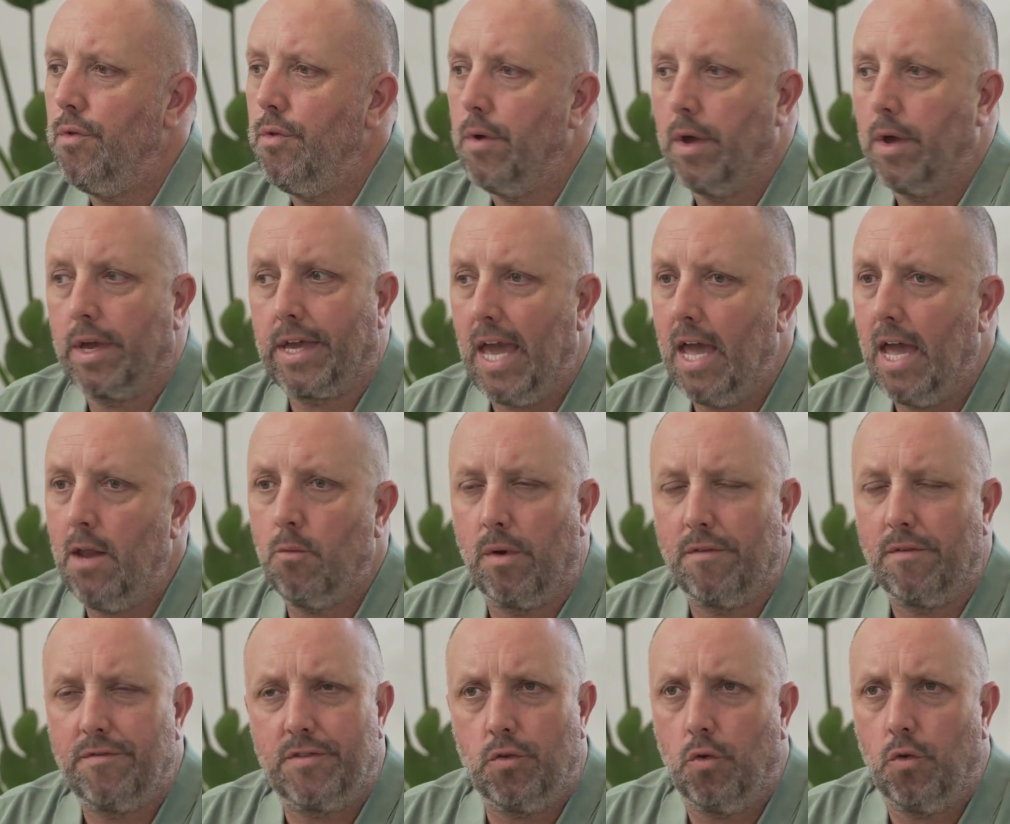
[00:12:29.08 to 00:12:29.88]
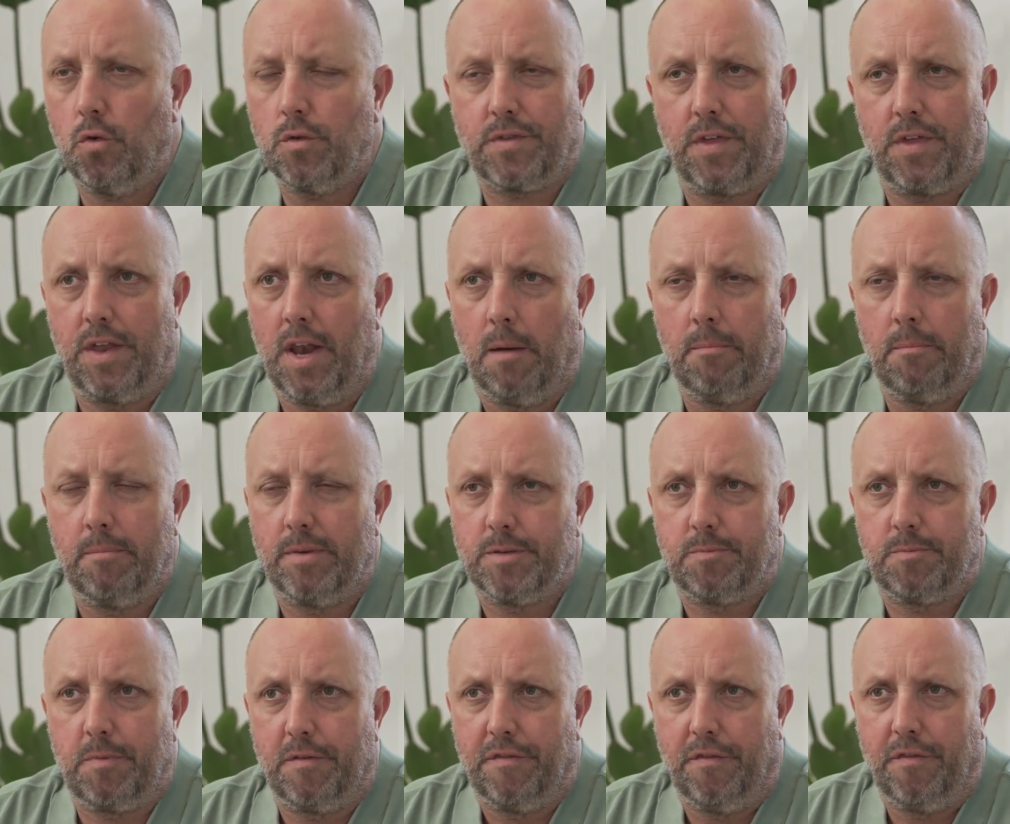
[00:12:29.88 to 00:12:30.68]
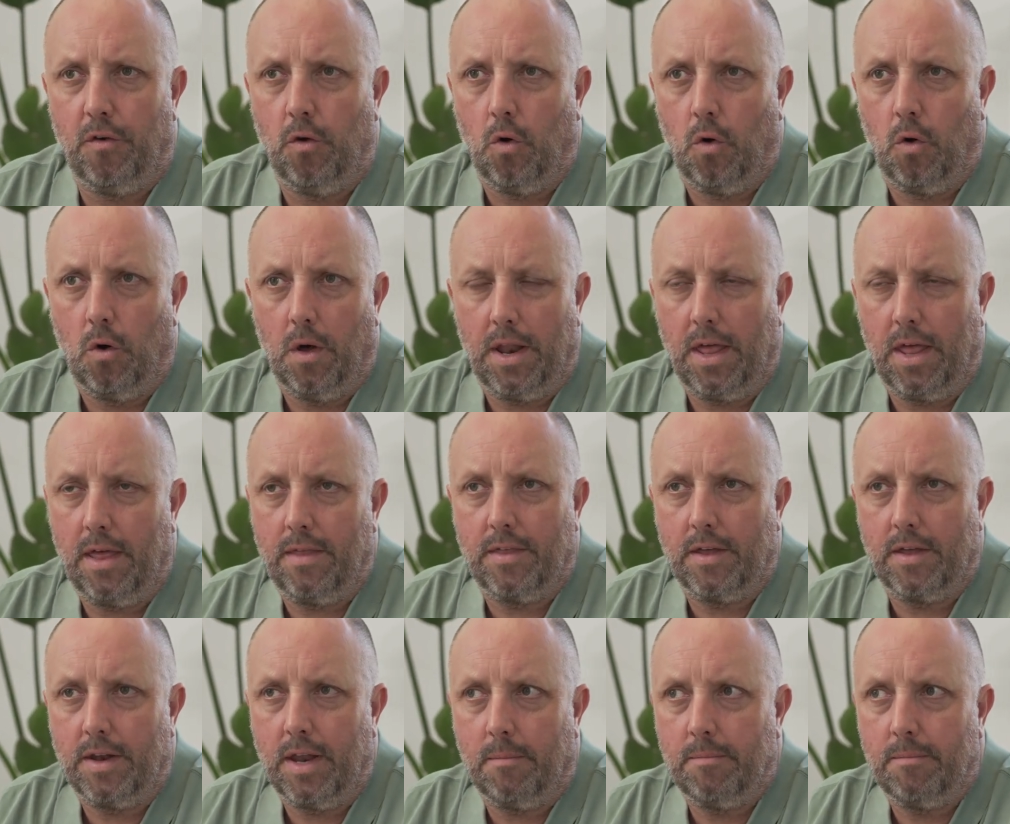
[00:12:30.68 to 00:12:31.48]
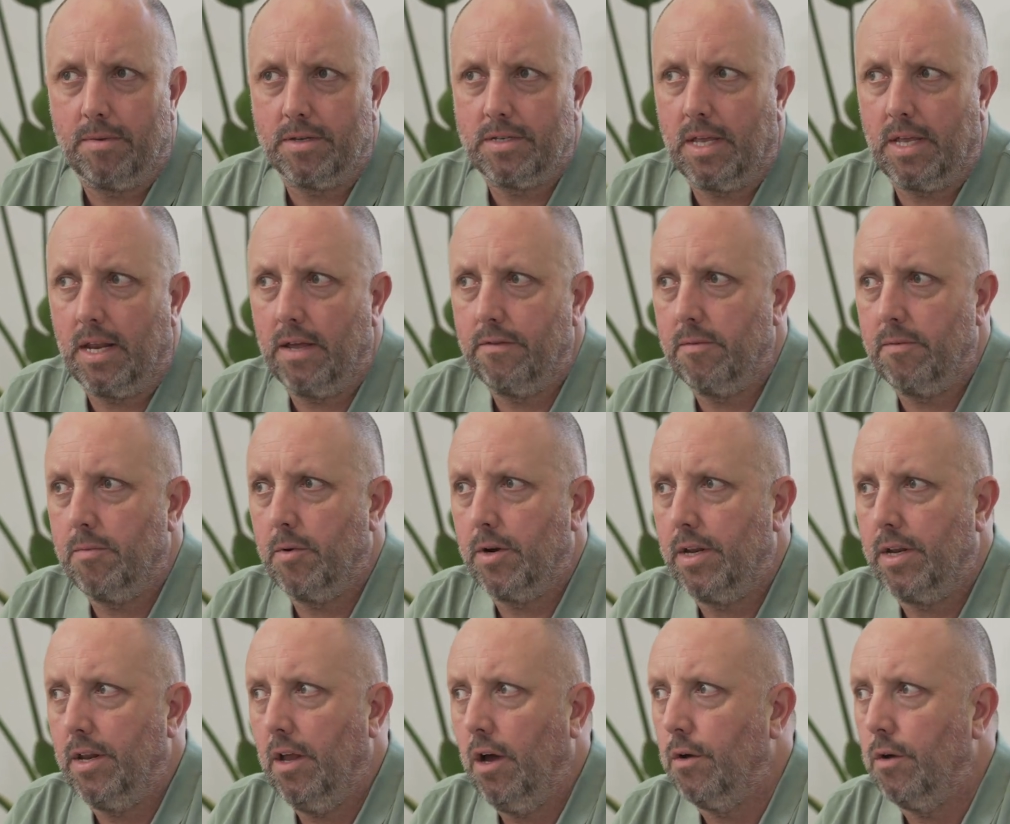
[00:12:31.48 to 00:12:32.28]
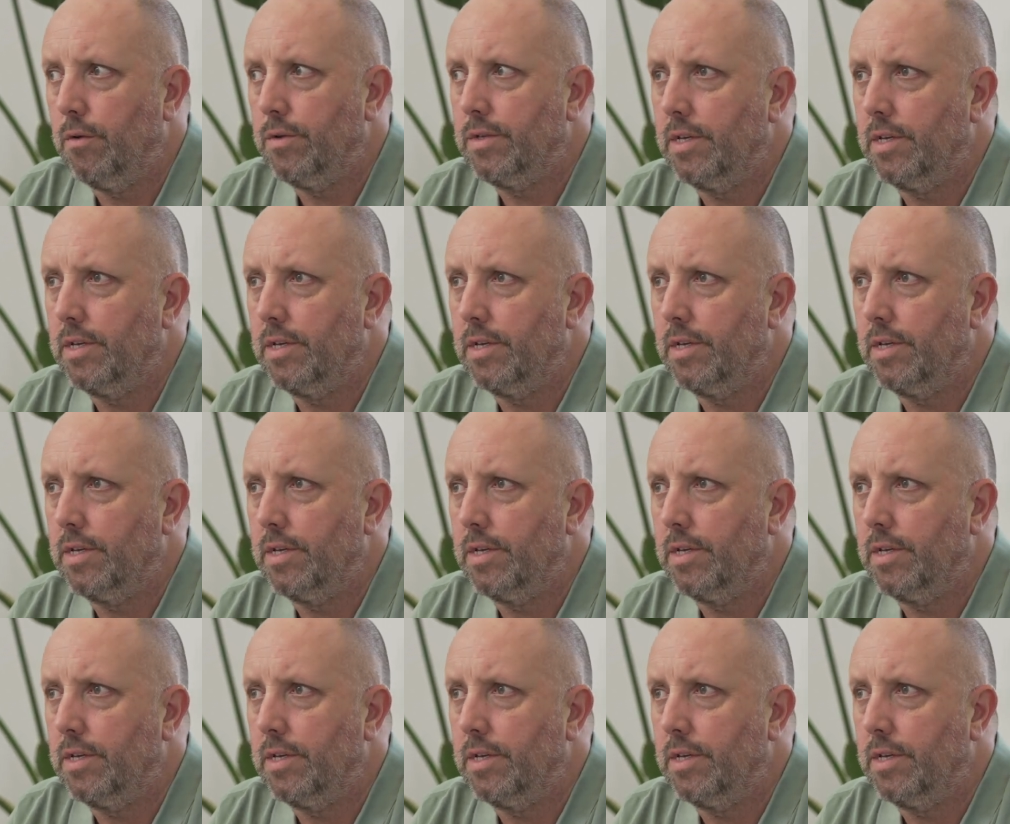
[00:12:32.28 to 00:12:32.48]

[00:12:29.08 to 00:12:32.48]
Again, we talked the numbers before, and the numbers that everybody knows.